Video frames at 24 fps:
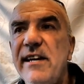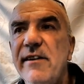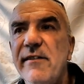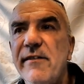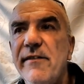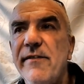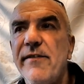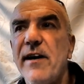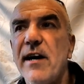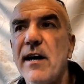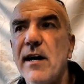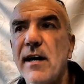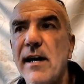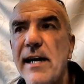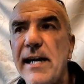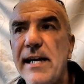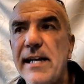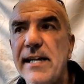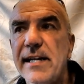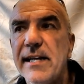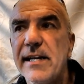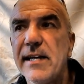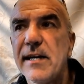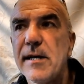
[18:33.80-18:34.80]

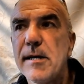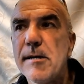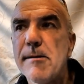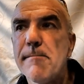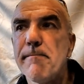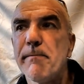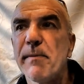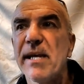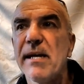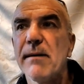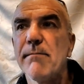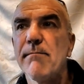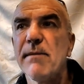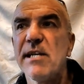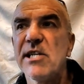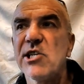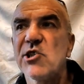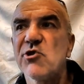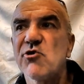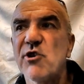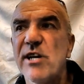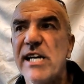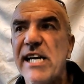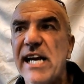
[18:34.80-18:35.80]
find.
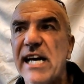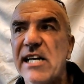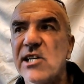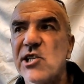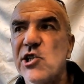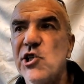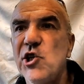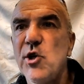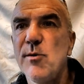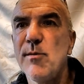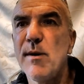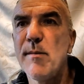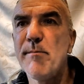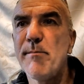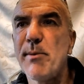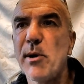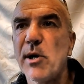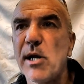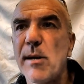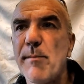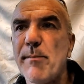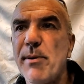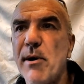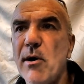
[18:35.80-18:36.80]
Mystery as human
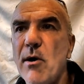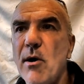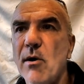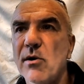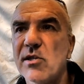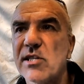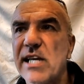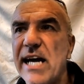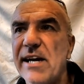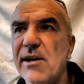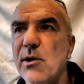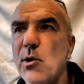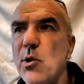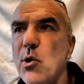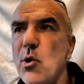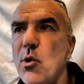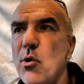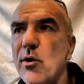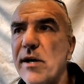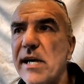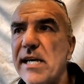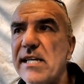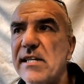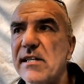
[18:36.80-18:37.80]
body parts and
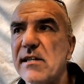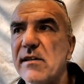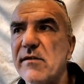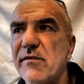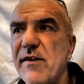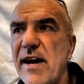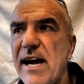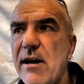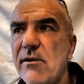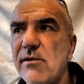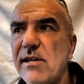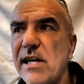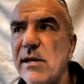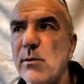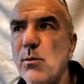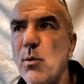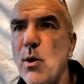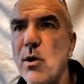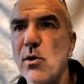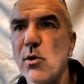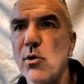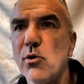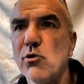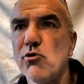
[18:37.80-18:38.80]
organs found in
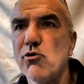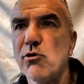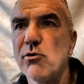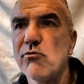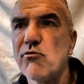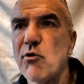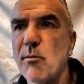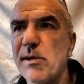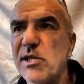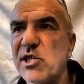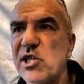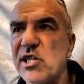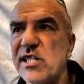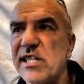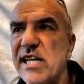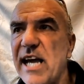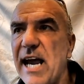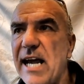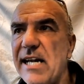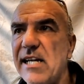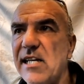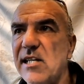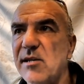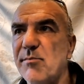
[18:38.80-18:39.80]
100 rubbish
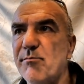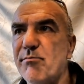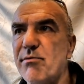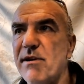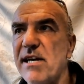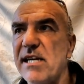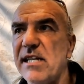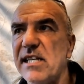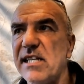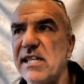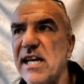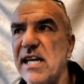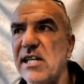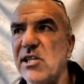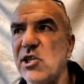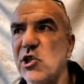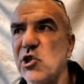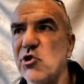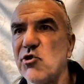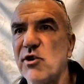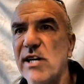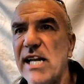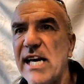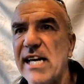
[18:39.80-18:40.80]
containers Britain sent to
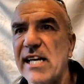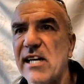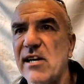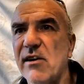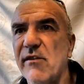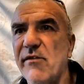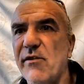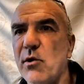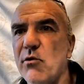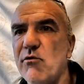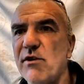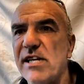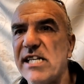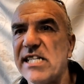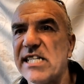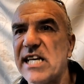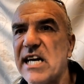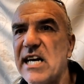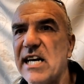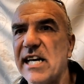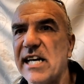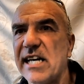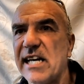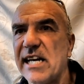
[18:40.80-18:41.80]
Sri Lanka for
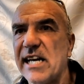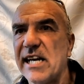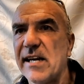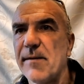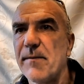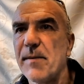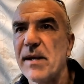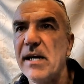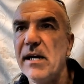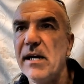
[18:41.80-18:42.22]
recycling.